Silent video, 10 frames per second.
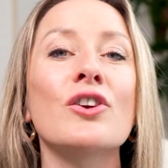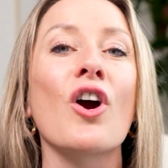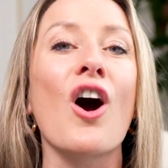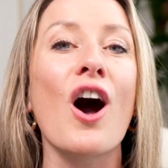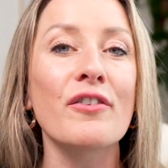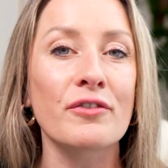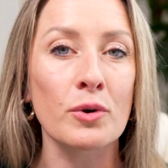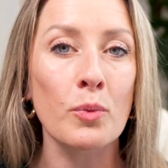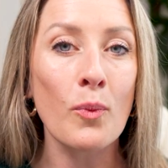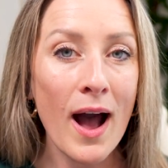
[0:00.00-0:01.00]
your
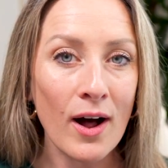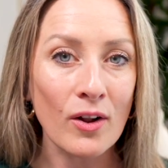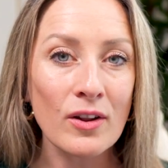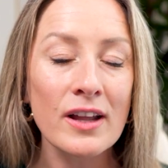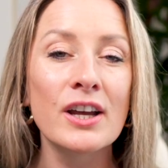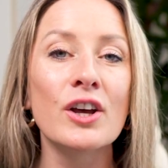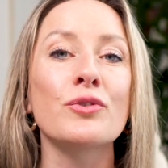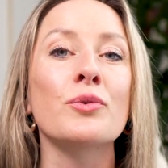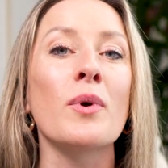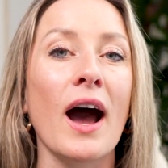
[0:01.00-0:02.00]
offer well
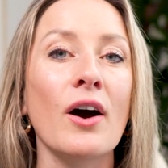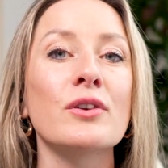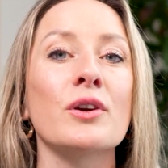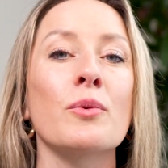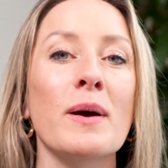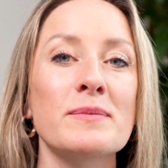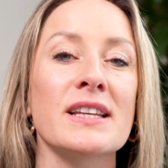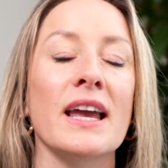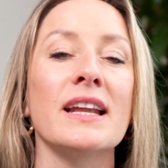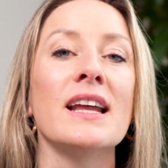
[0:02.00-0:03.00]
throughout your
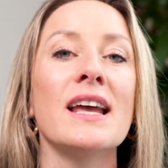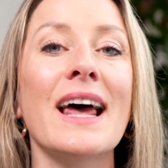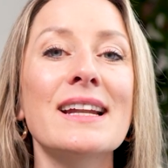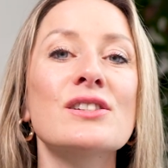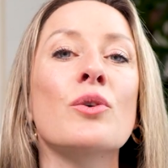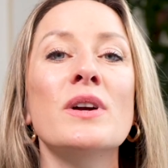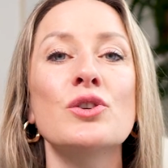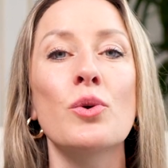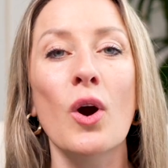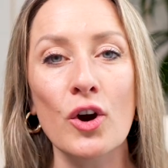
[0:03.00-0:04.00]
website, that is going
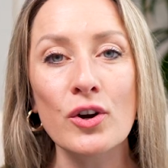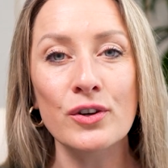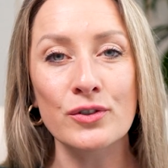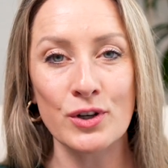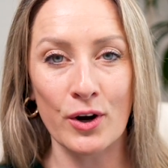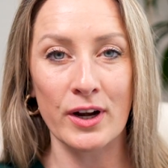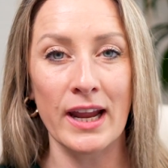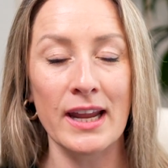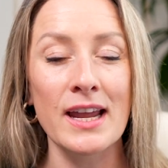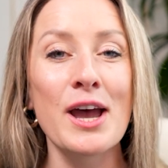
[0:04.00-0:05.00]
to hurt your
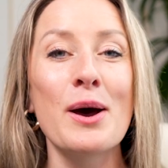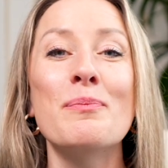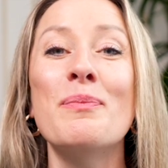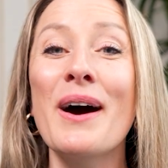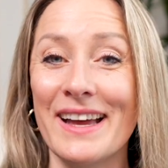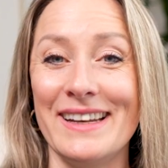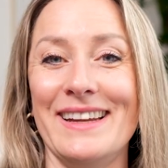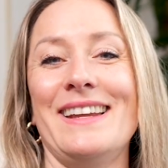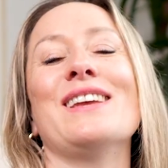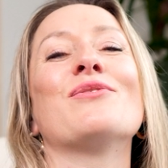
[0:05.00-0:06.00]
targeting. But
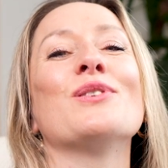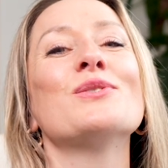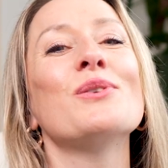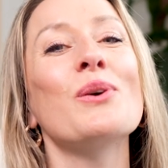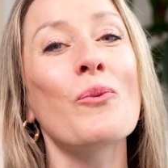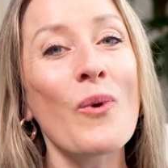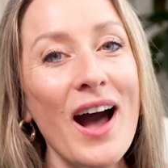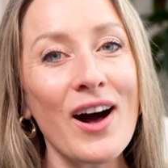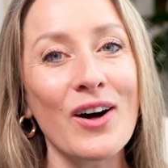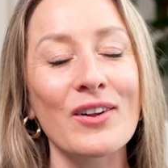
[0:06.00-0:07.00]
if you do it
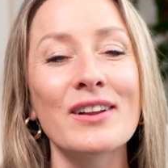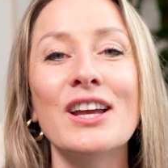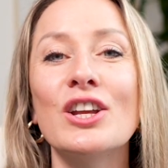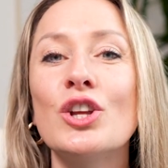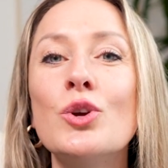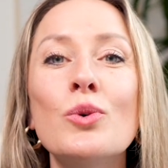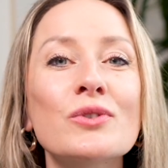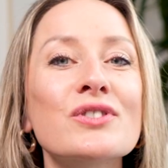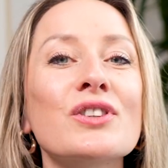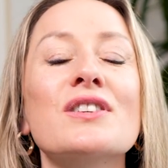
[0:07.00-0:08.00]
well, you will
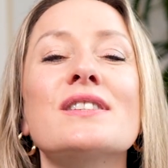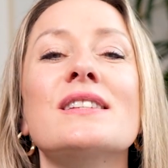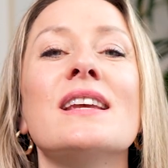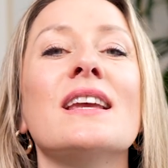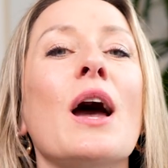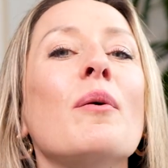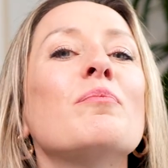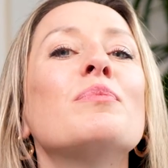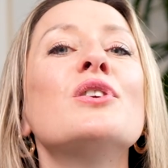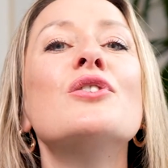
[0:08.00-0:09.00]
start seeing a
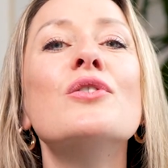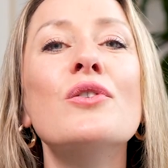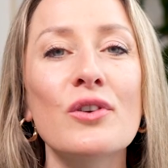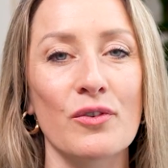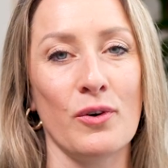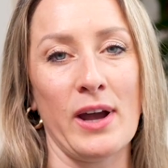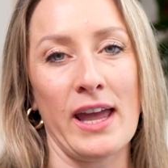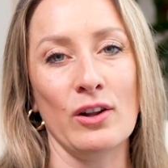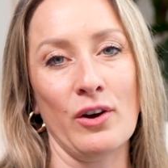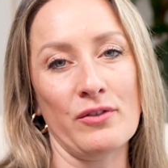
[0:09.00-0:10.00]
beautiful
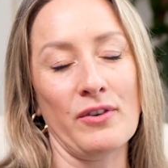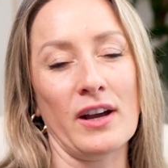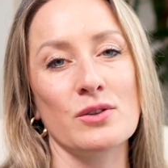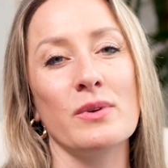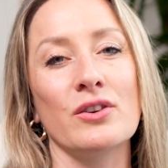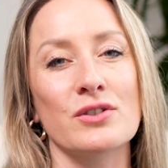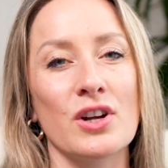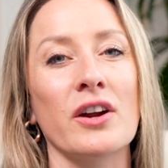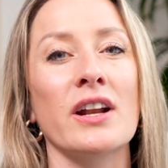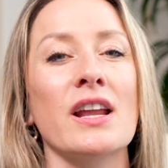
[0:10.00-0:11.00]
halo effect with your
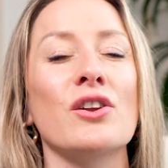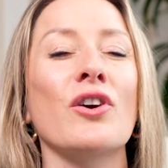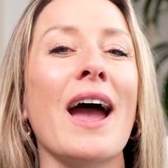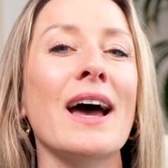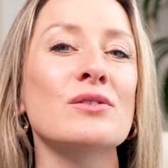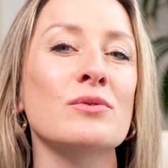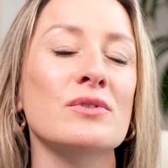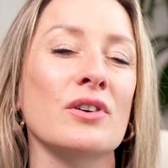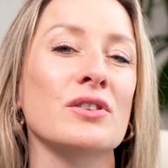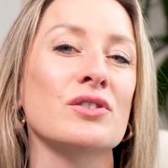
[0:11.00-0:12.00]
targeting. Your ads will
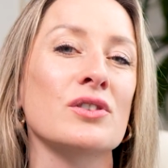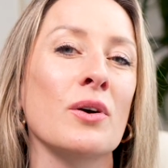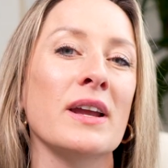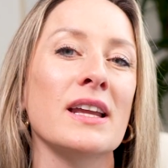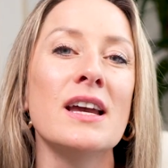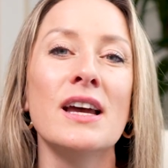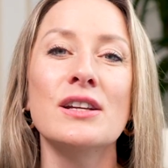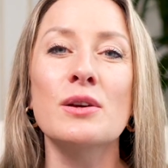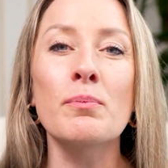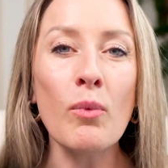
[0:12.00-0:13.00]
start showing
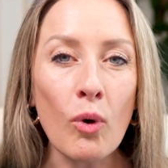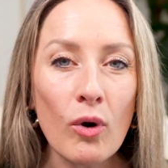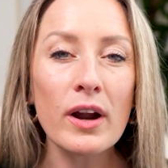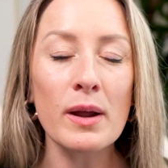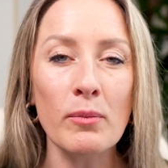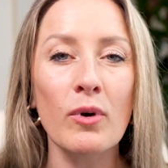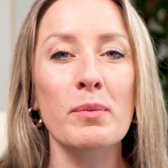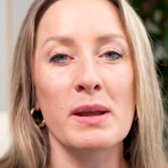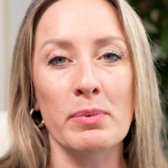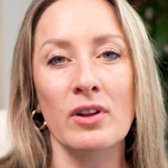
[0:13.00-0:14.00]
to more and more
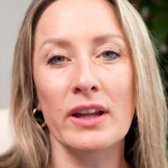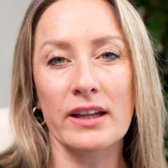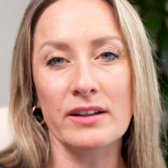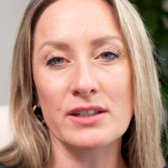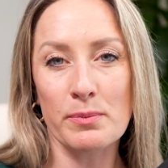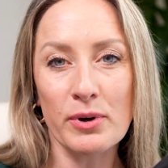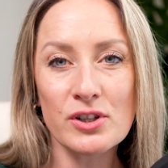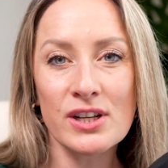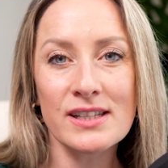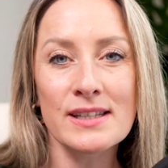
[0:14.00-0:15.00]
people likely to
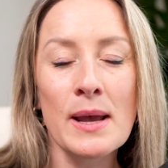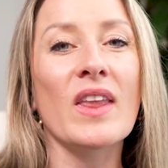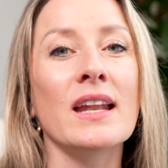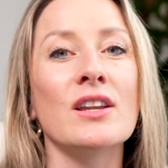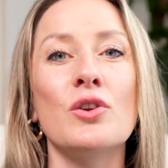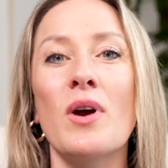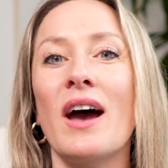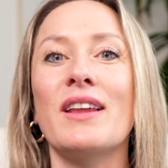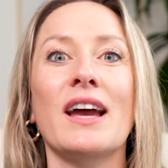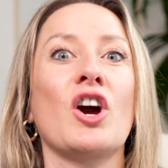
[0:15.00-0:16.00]
purchase, and you
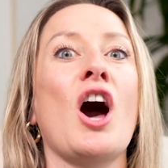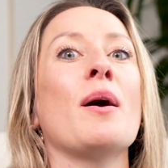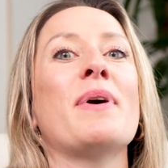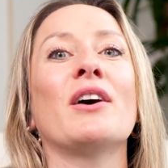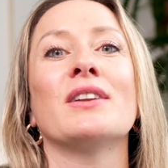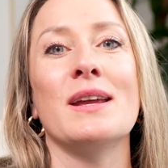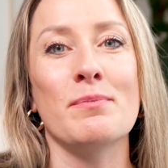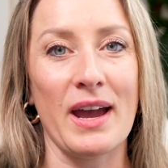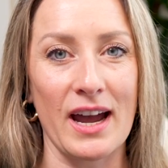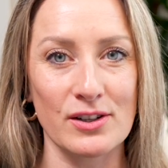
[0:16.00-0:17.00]
have that compound
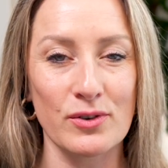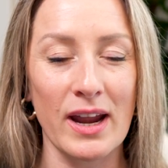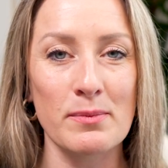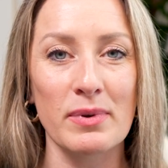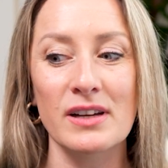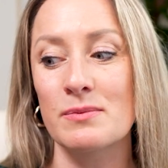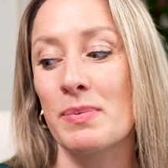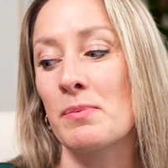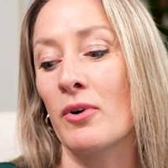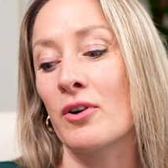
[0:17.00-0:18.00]
impact, right? Because
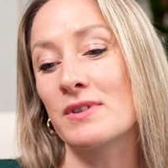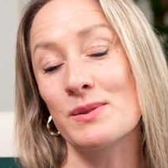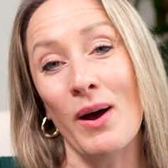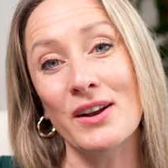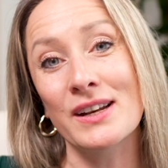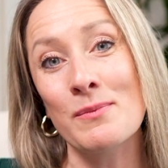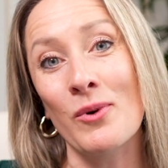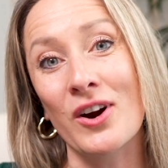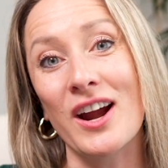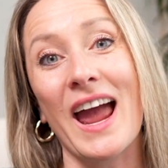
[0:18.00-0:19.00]
people are responding
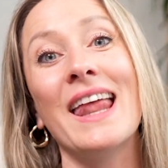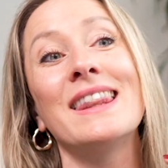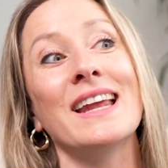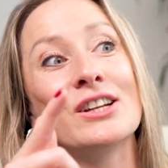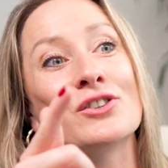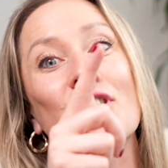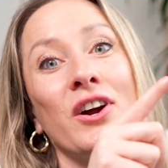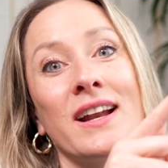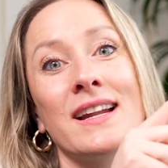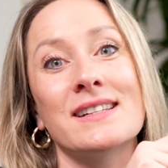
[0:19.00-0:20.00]
more, and then your
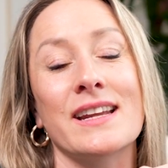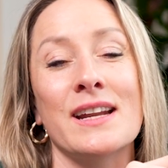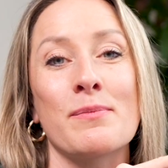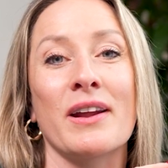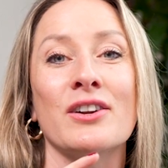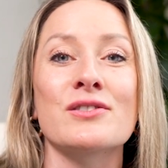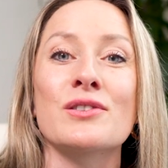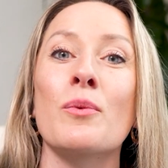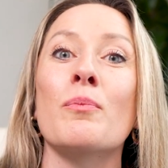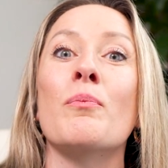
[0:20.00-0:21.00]
targeting is getting better,
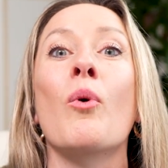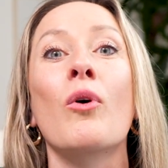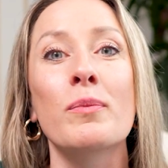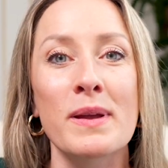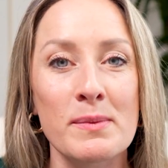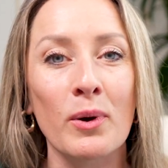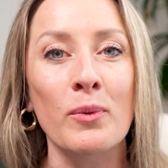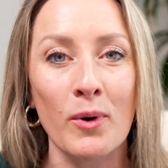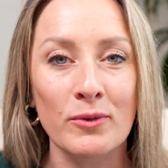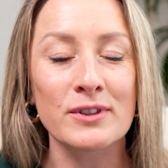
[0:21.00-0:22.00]
so more people
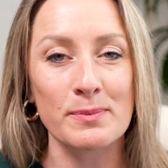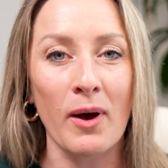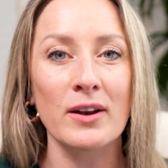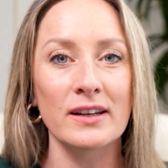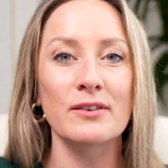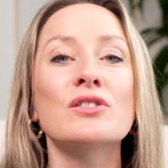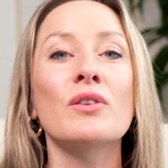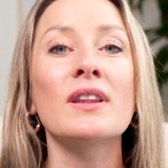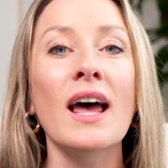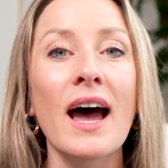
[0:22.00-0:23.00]
will respond. So
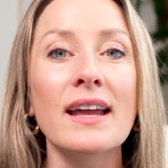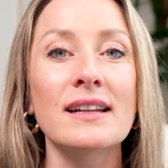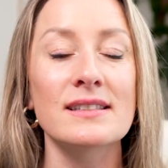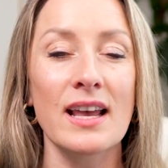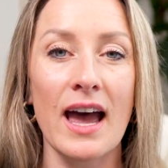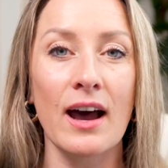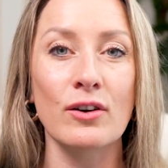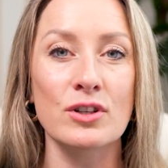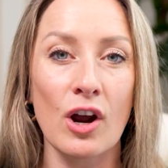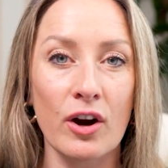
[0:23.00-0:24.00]
that is
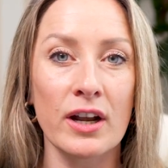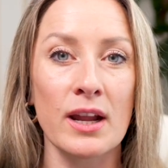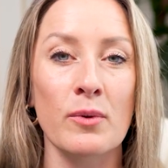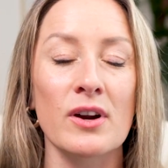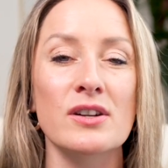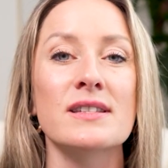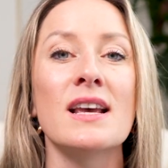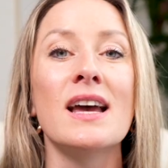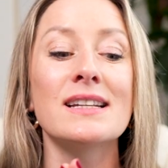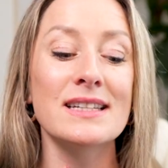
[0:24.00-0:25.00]
how targeting works.
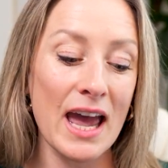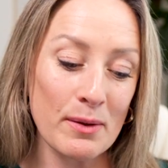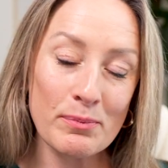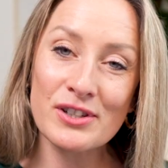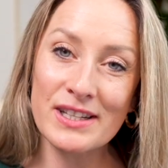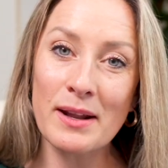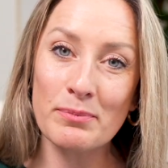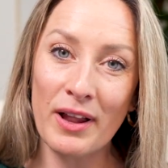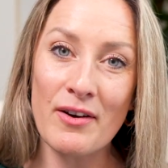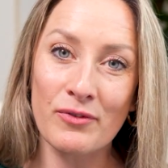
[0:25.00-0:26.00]
10%
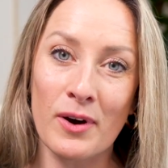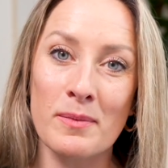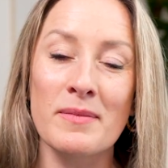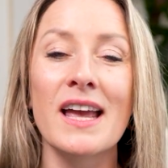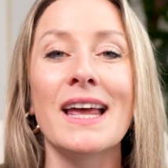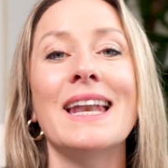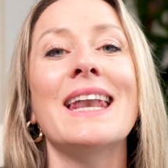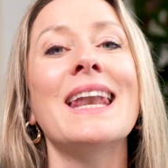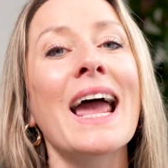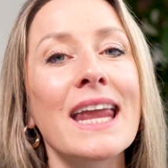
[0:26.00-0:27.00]
platform,
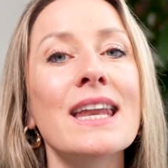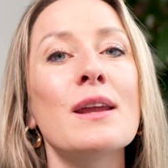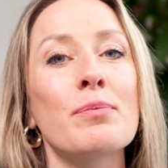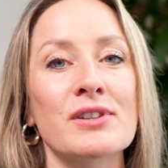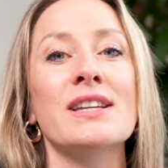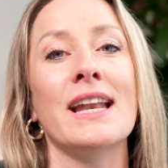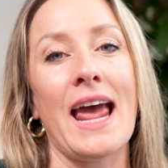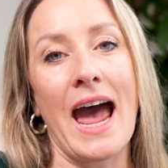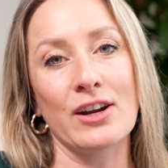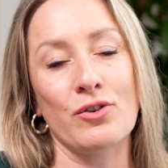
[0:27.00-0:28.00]
90%
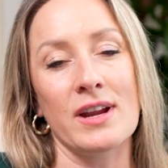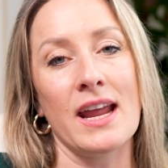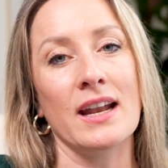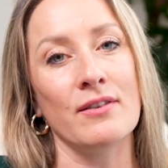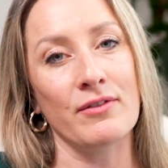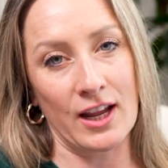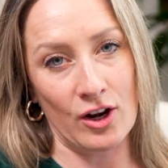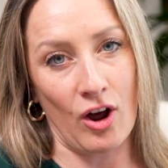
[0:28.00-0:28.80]
ad creative and